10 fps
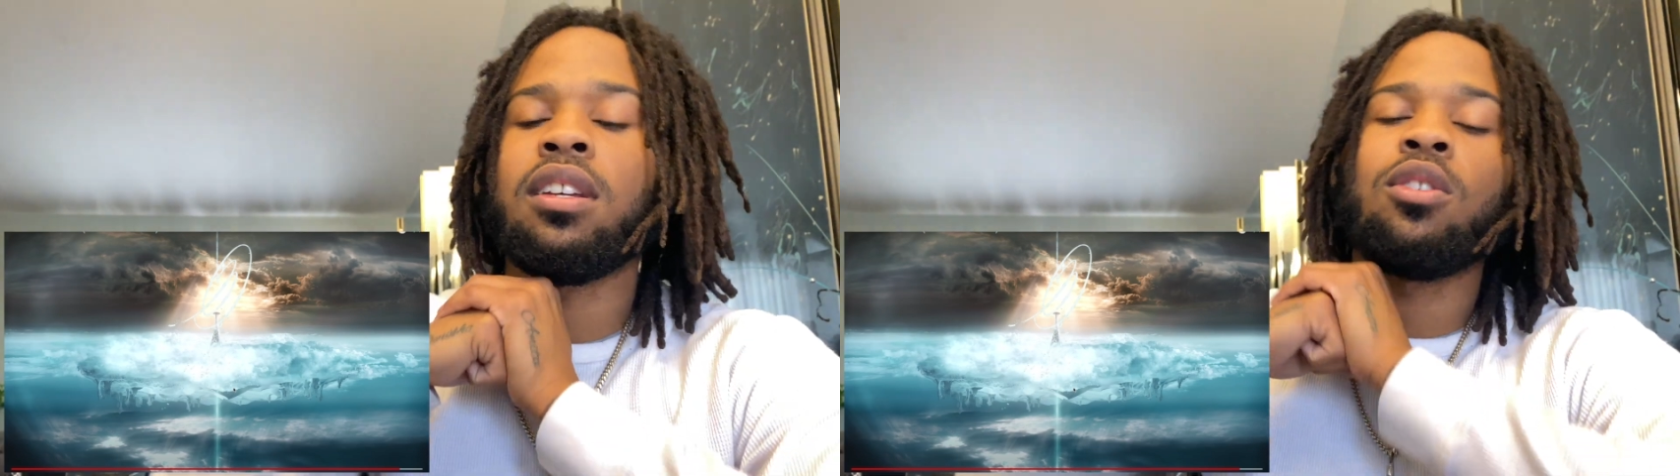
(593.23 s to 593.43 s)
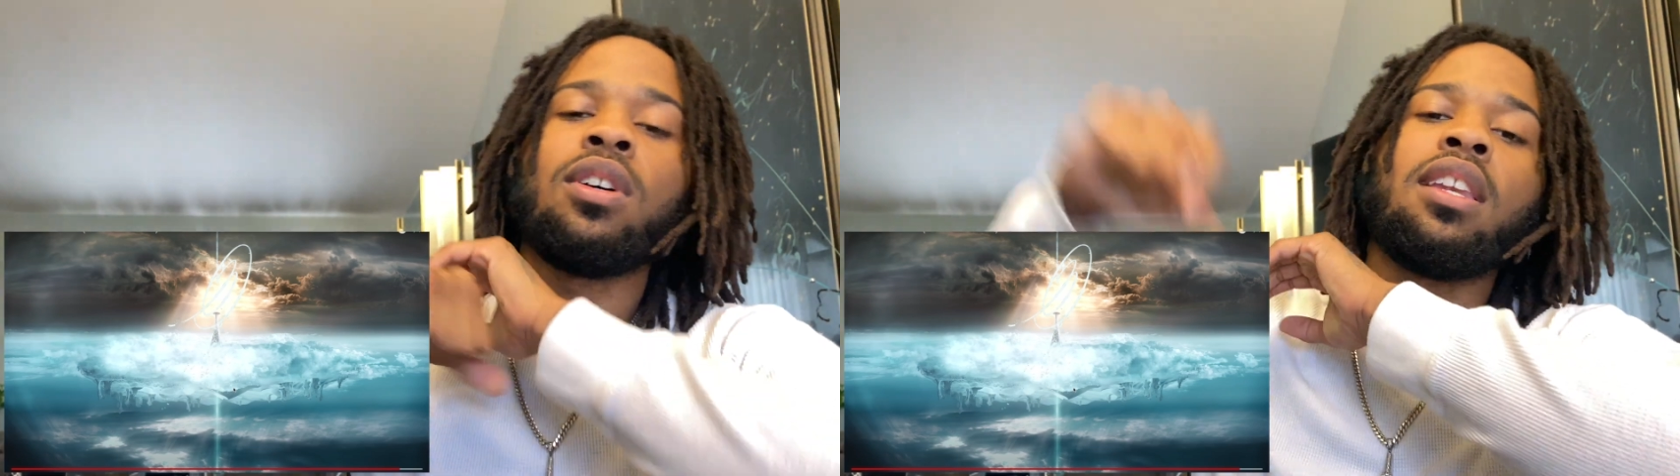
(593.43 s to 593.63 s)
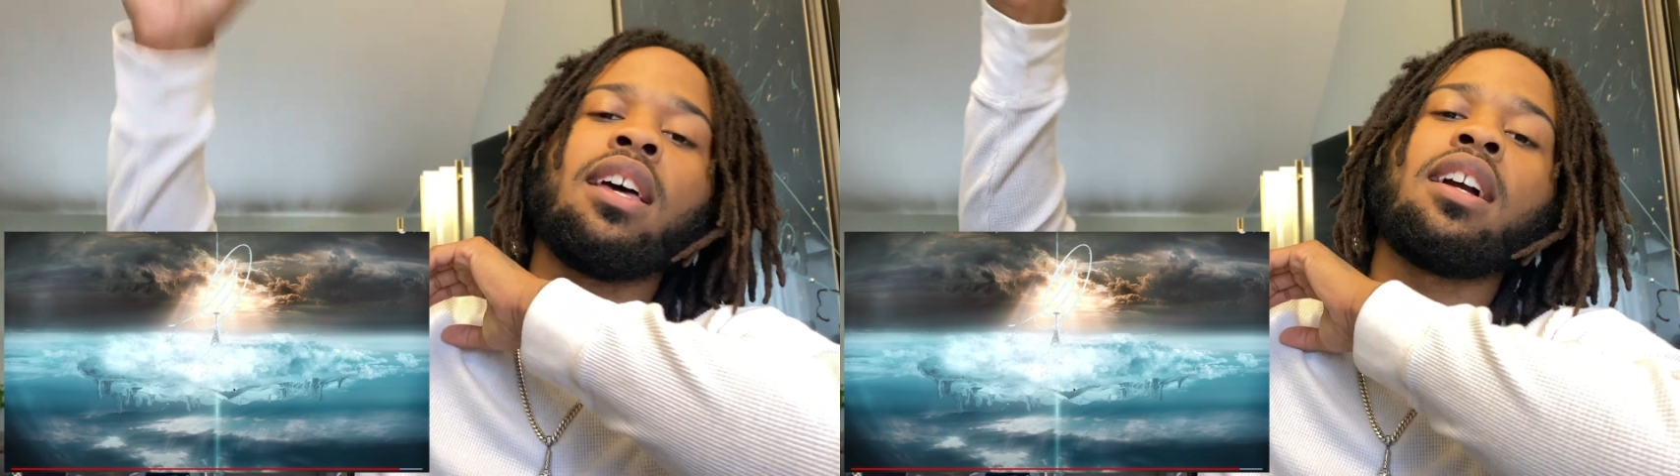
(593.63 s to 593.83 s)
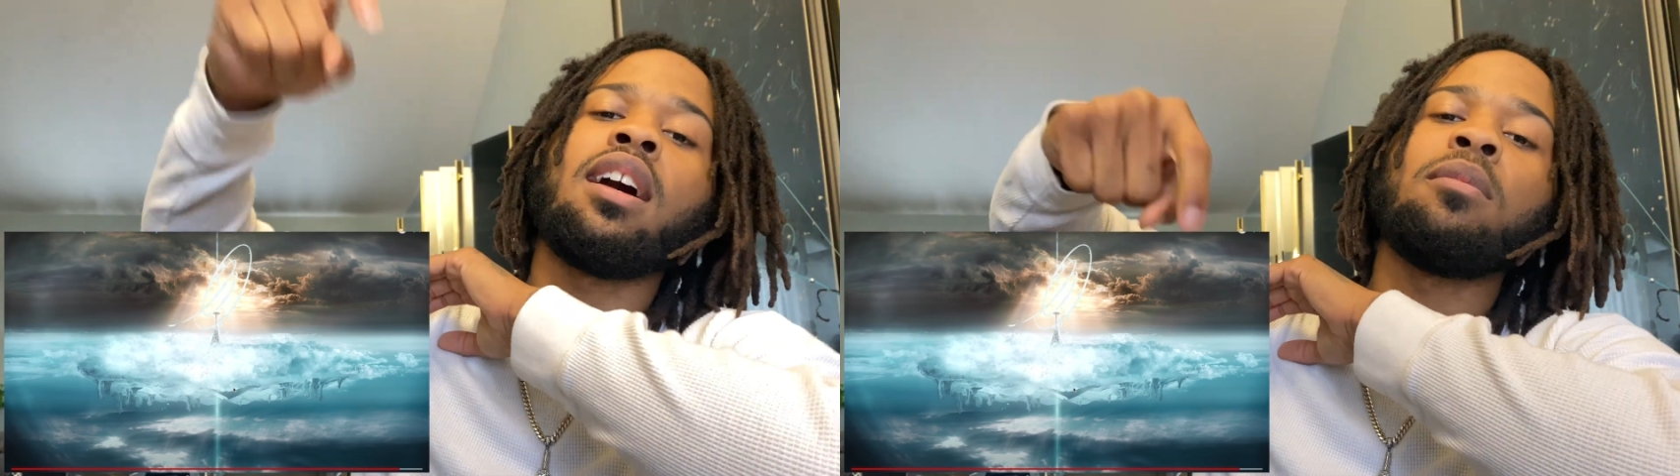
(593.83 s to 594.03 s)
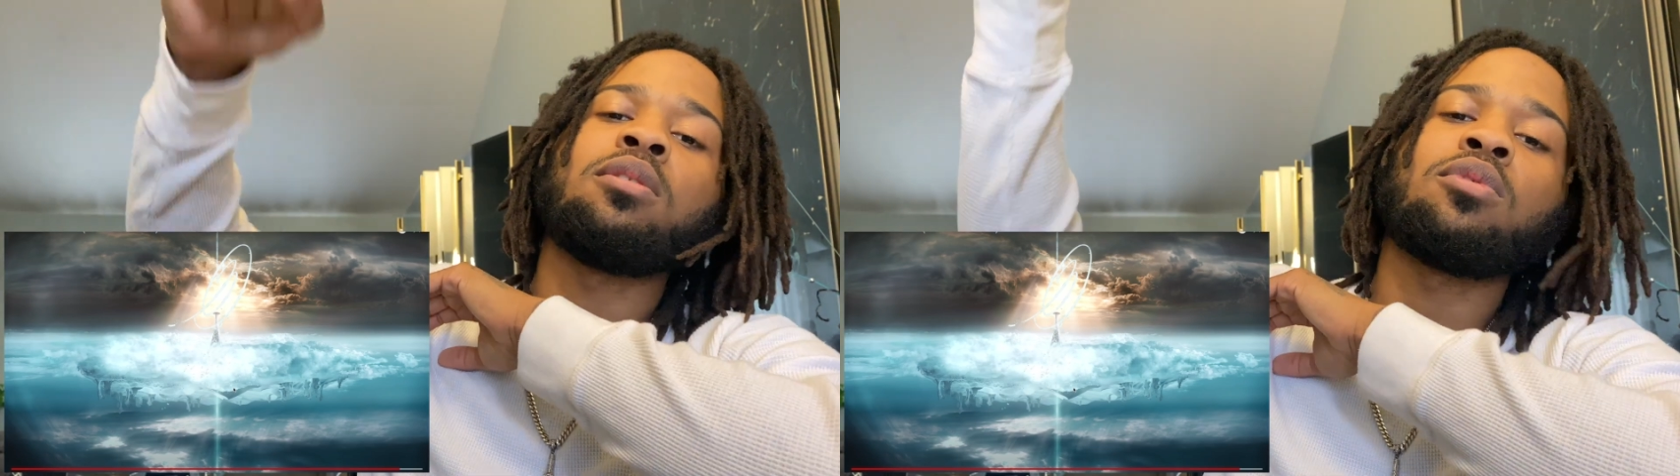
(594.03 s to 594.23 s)
Go ahead, like,
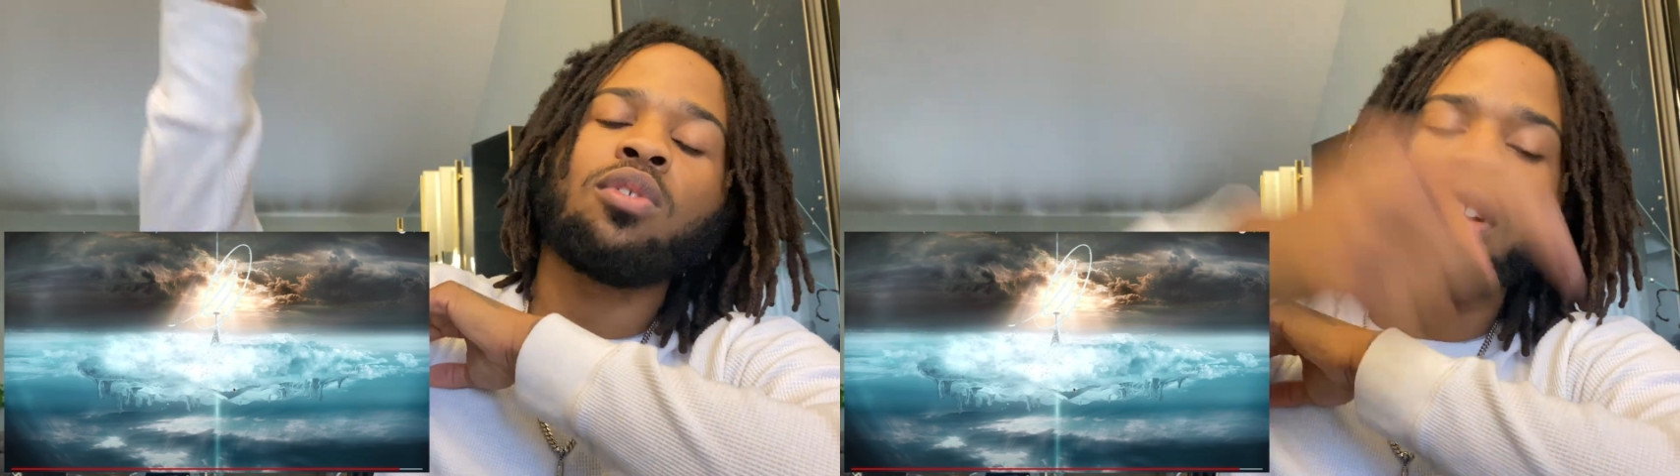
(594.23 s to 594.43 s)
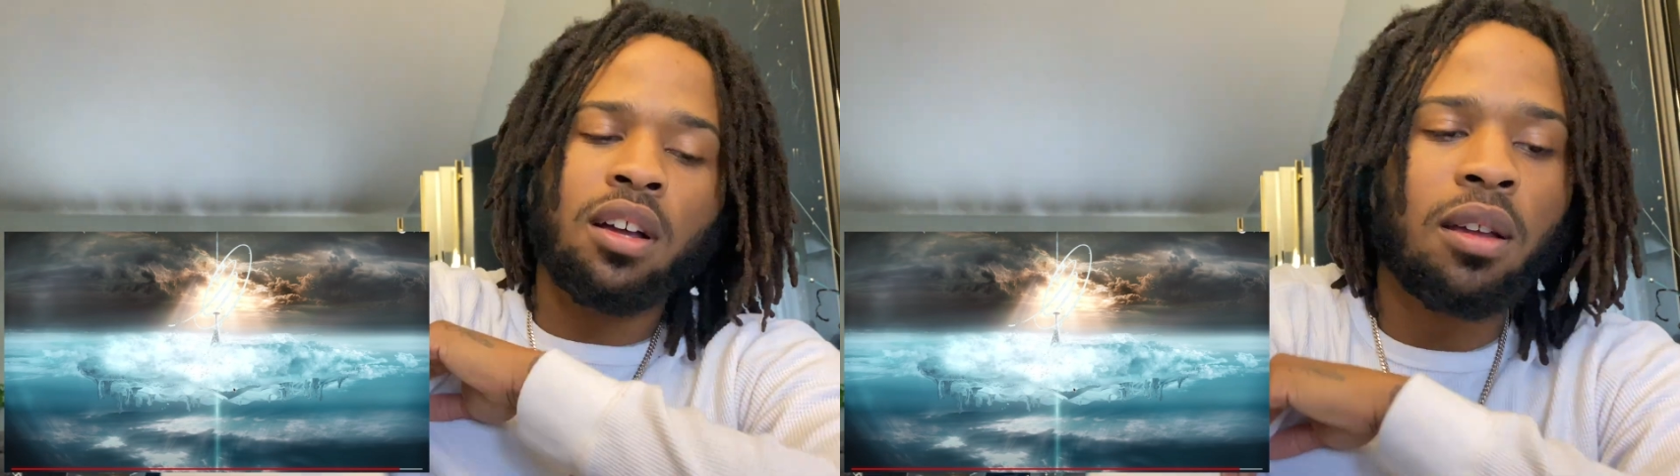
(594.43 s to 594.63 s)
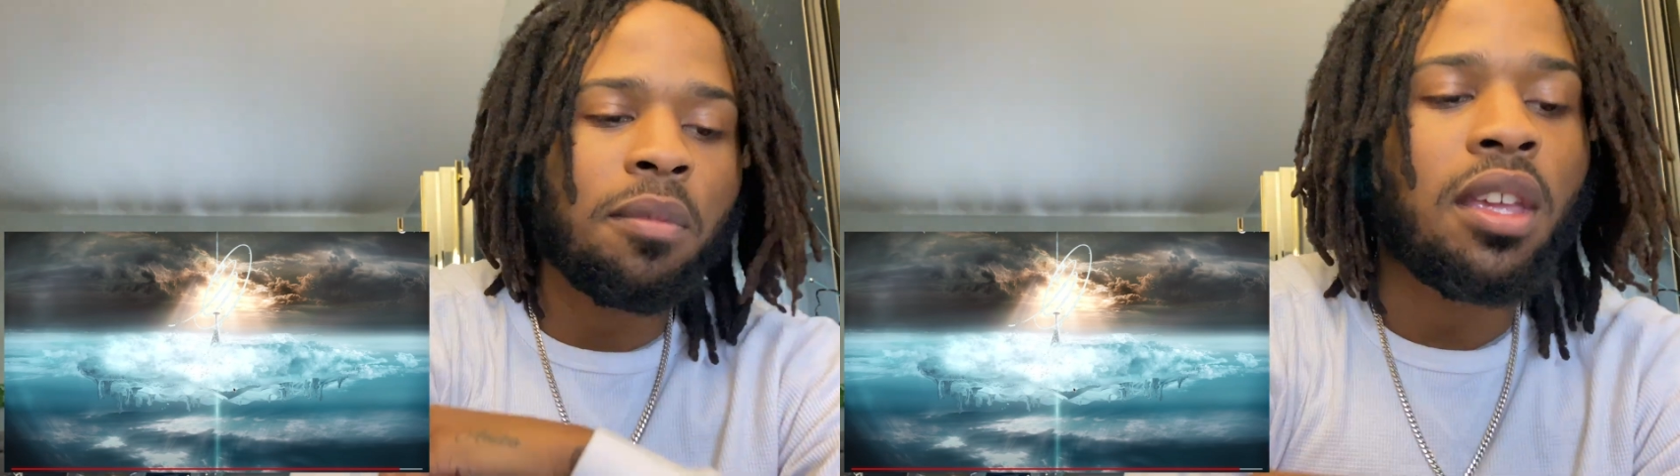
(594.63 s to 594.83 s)
comment, subscribe.